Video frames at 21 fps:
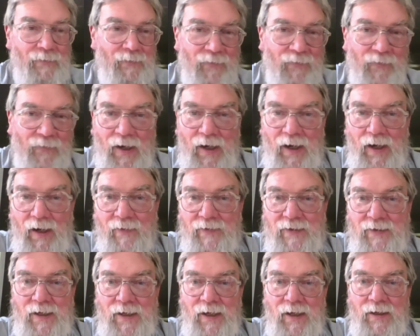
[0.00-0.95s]
5,
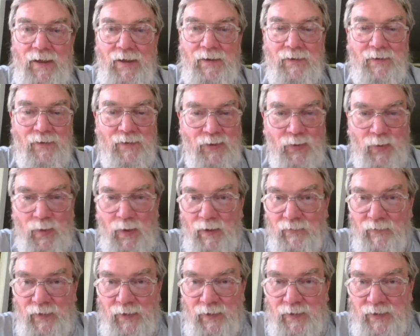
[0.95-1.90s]
10,
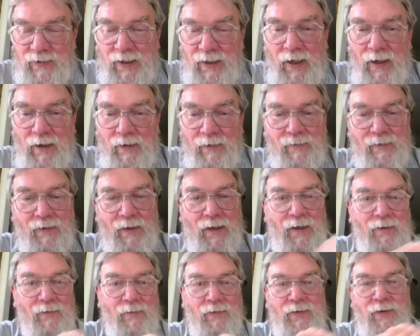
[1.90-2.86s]
12 years out.
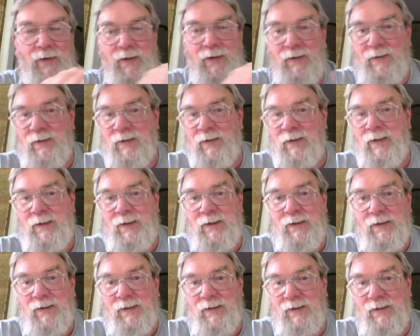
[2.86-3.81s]
I don't think
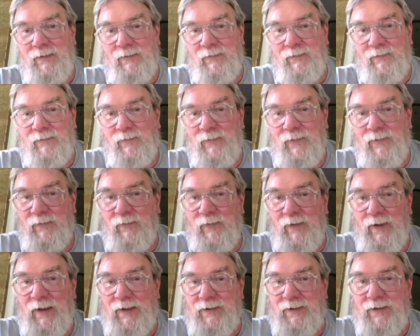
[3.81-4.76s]
the
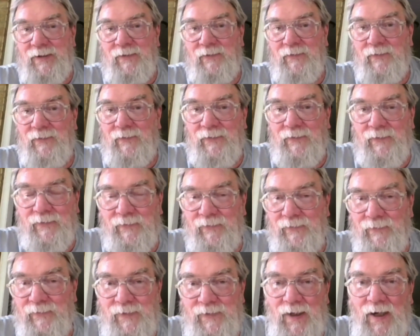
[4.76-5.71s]
relative
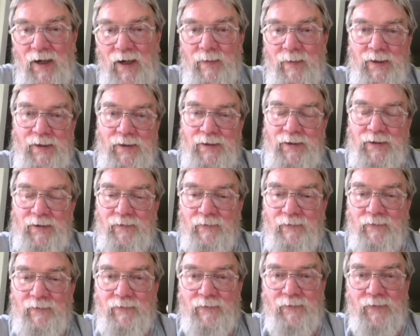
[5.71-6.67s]
dominance
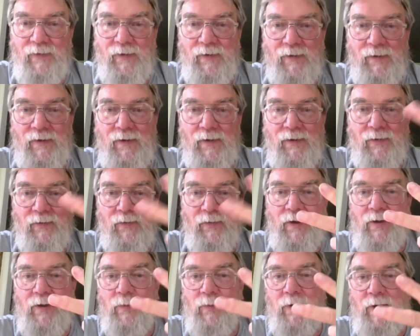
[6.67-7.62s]
of the
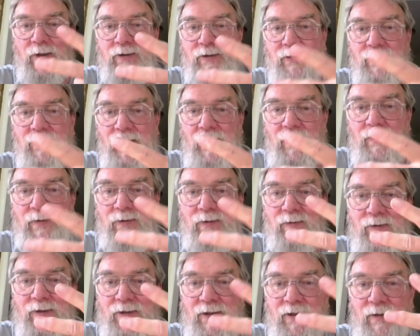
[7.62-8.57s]
3 compressor types,
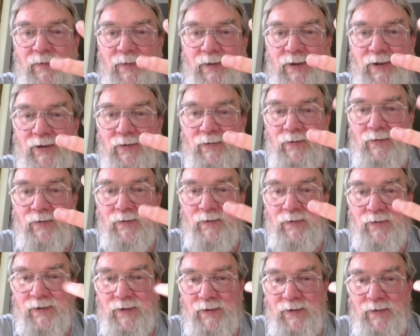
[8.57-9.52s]
recips,
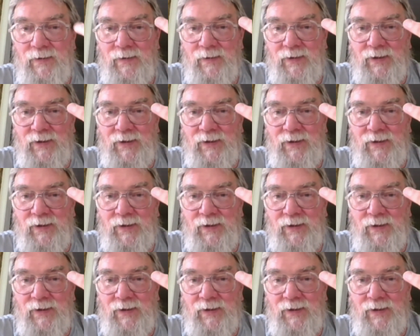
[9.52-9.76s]
screws, and